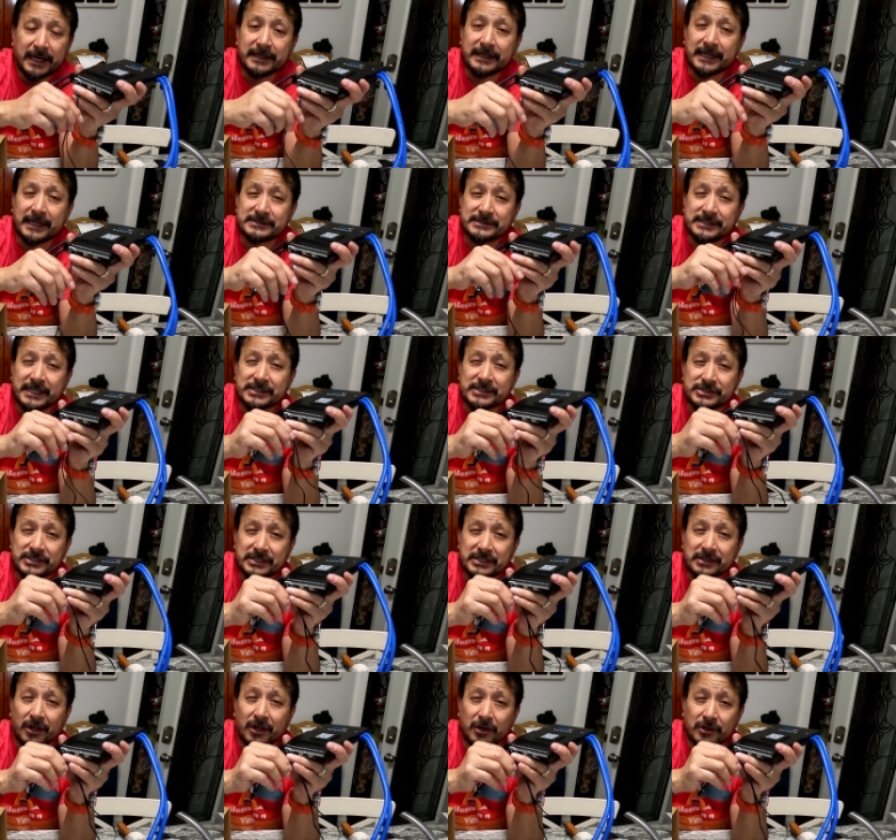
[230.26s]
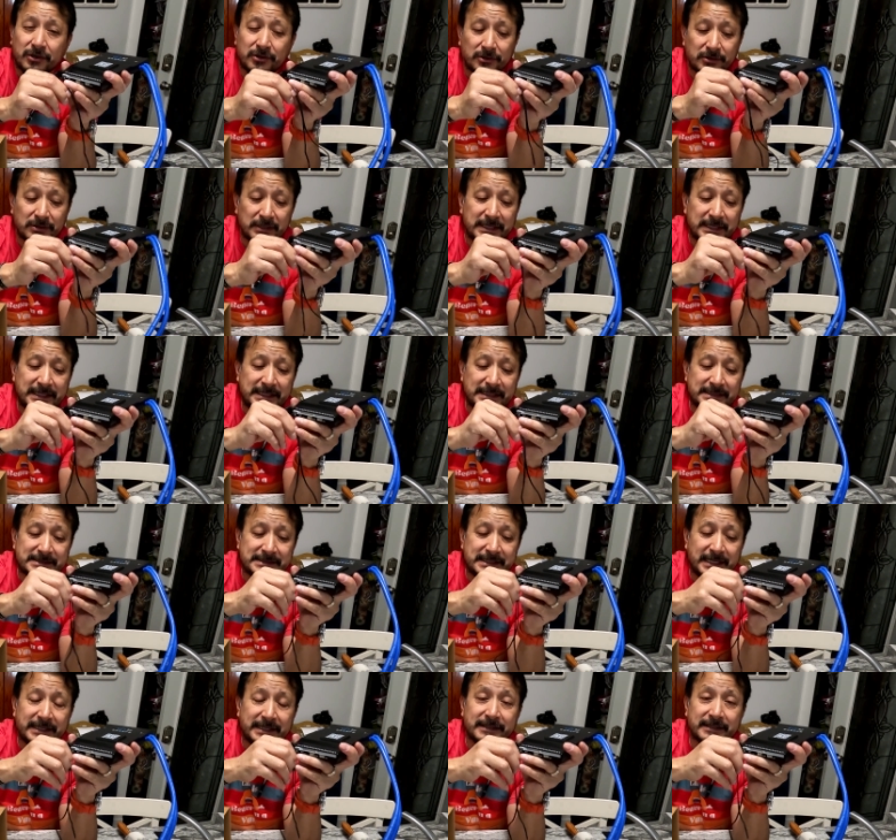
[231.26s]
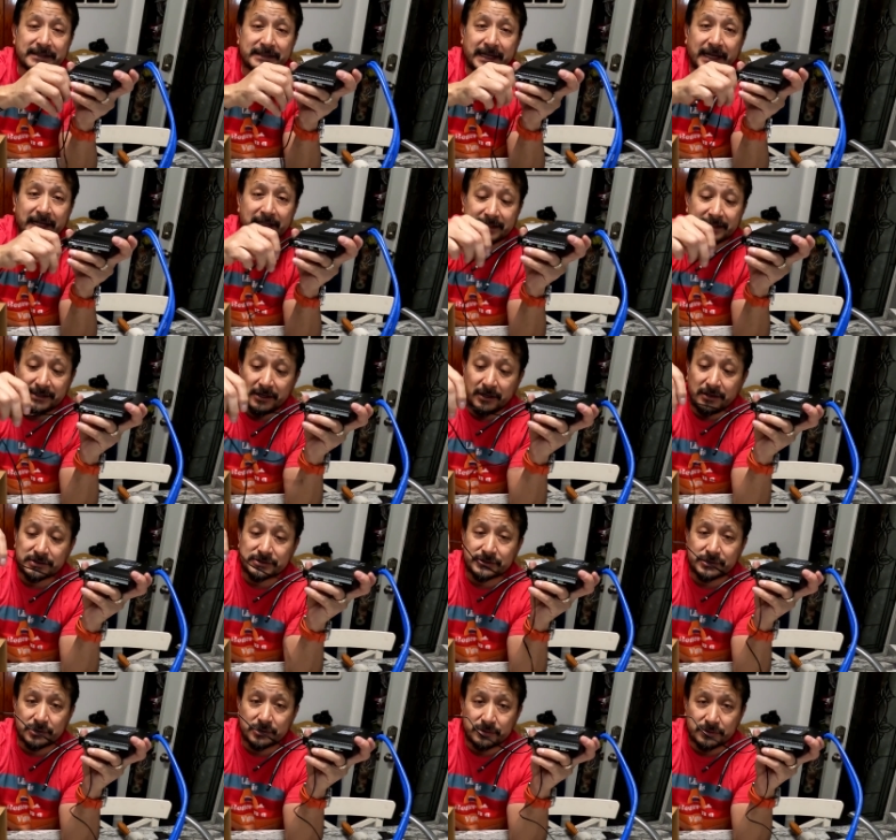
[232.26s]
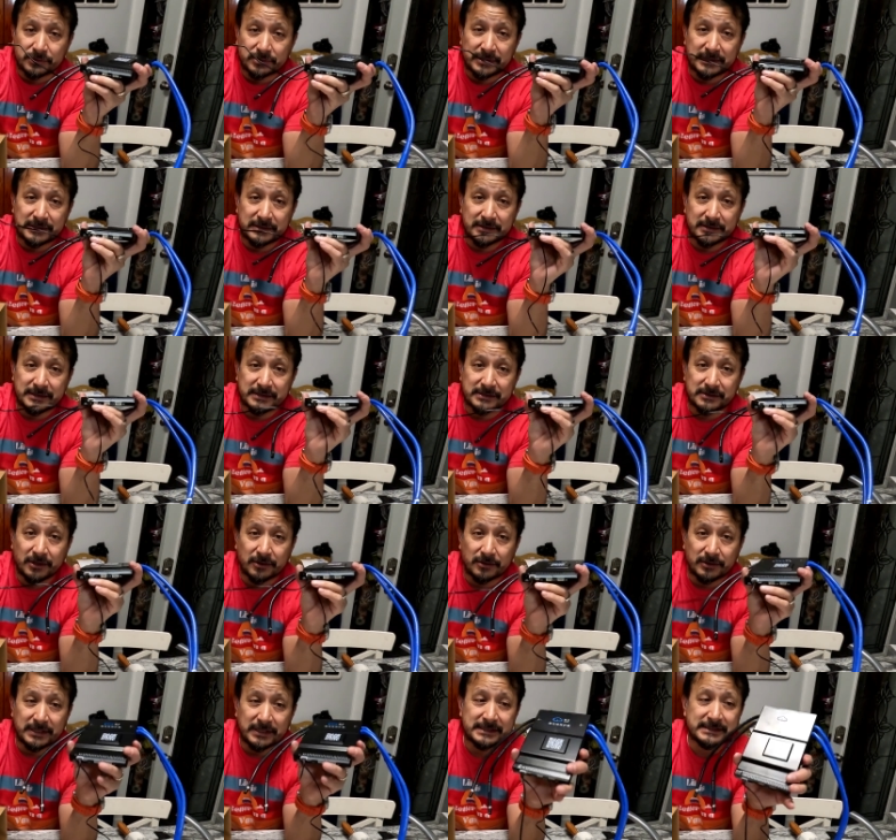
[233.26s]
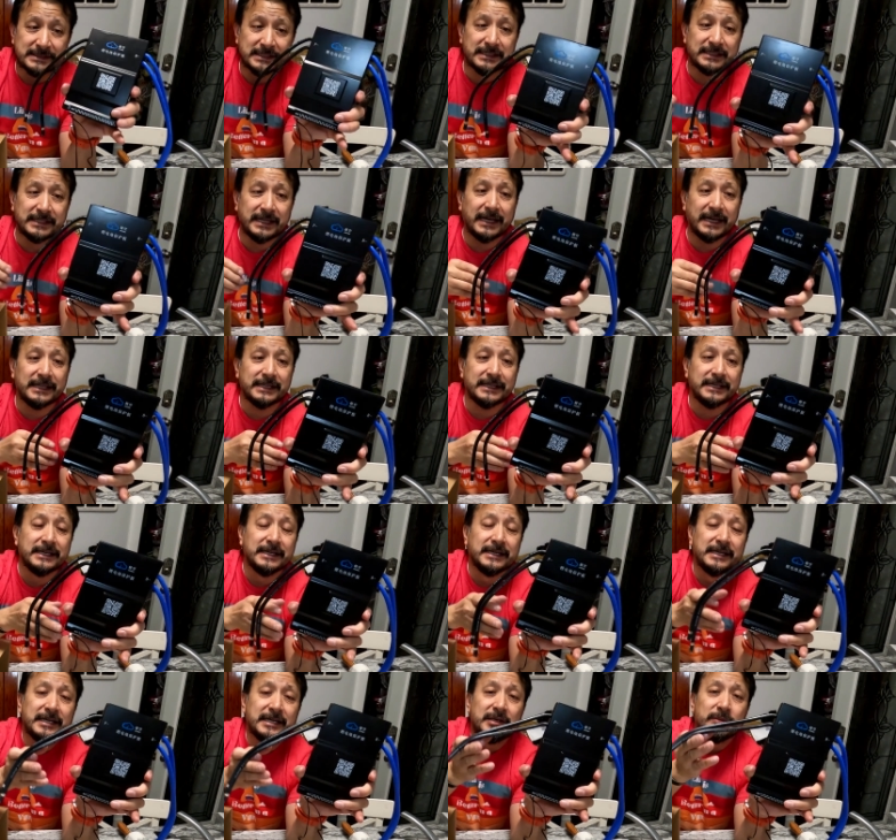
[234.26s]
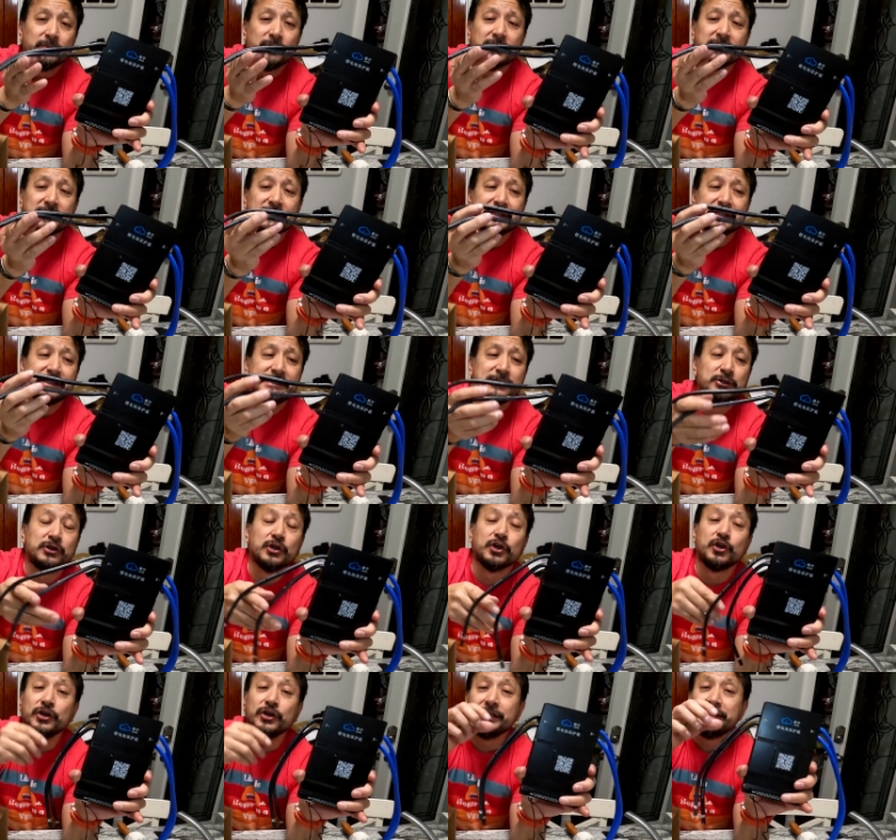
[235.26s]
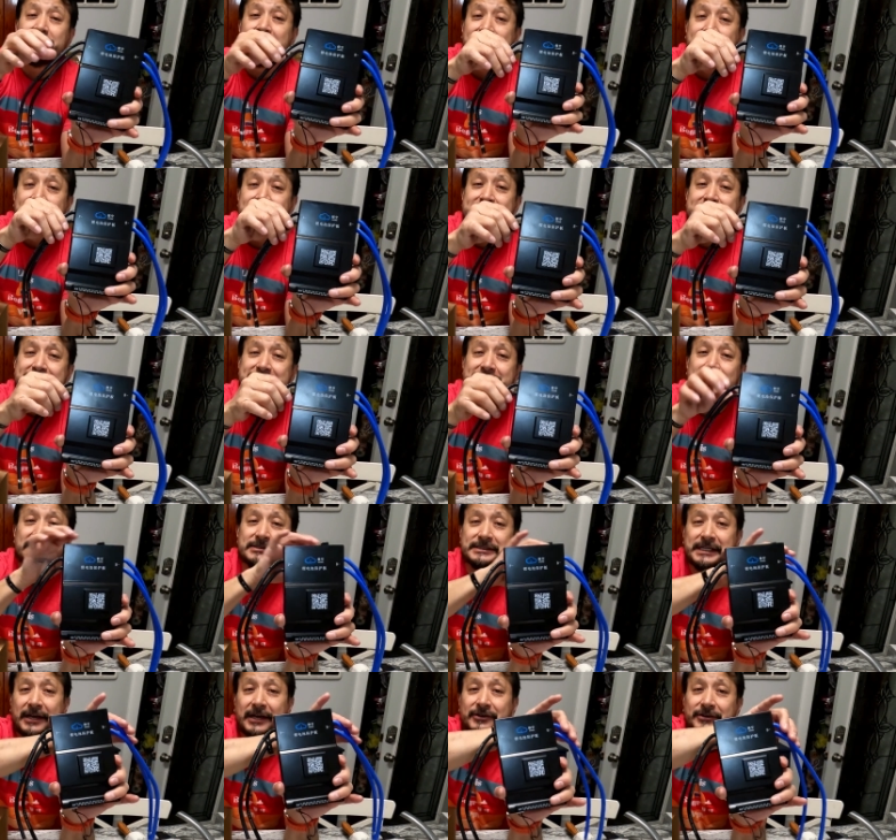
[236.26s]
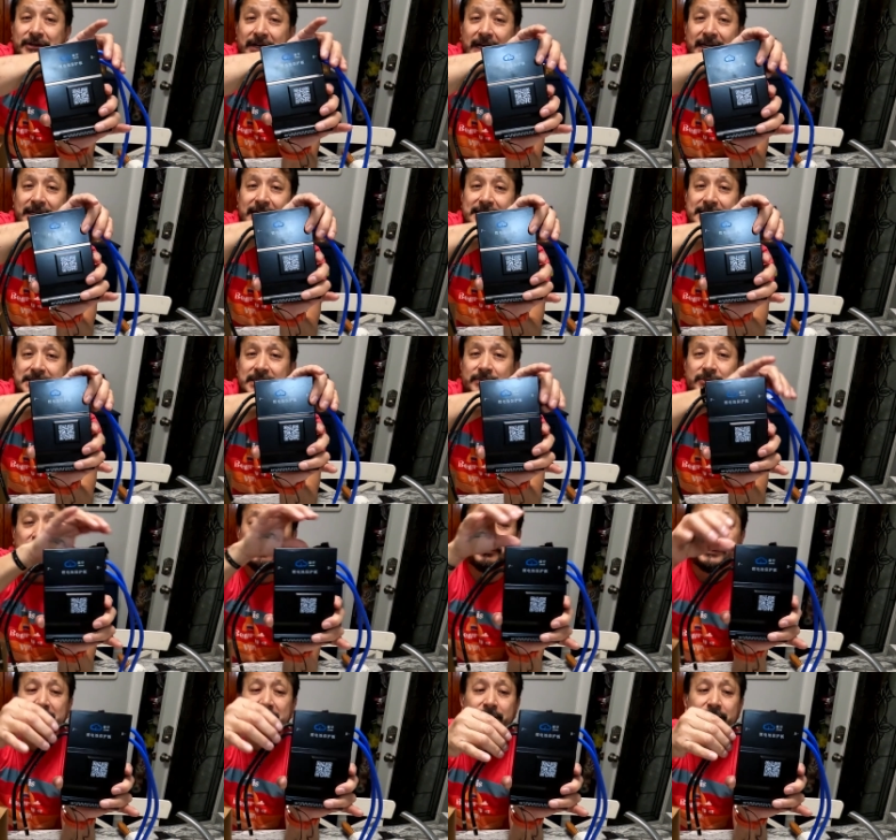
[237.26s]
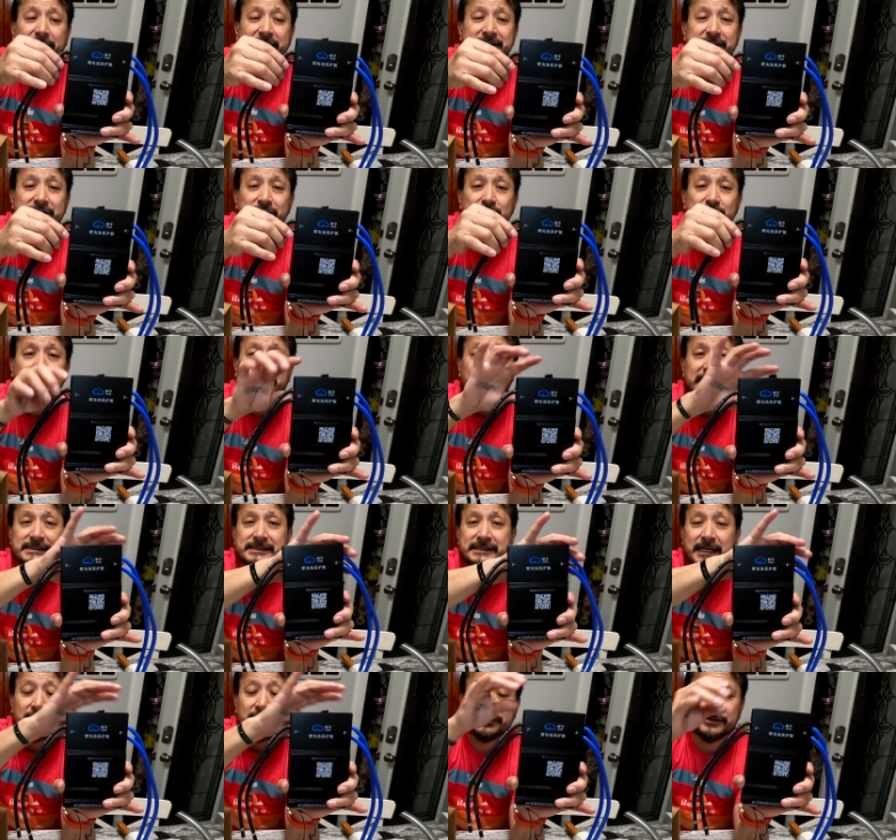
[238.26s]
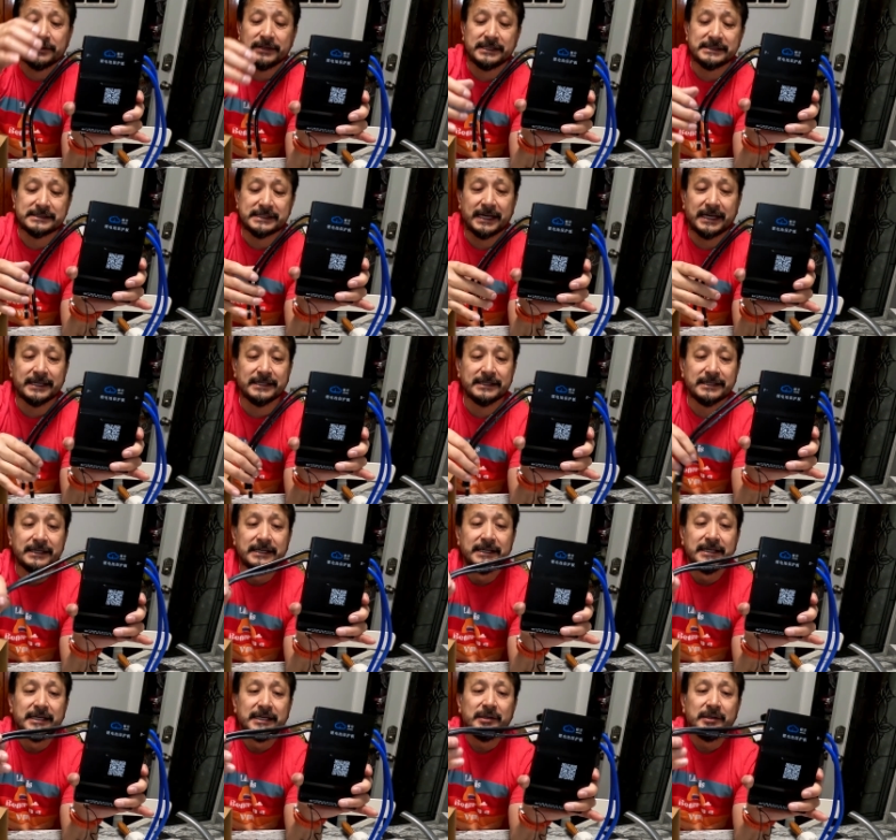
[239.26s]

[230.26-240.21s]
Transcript: And that's actually longer leads than the Daly also. It's longer leads than the Daly. But the good thing is these are soldered on. On some of your BMSs, you gotta solder these on.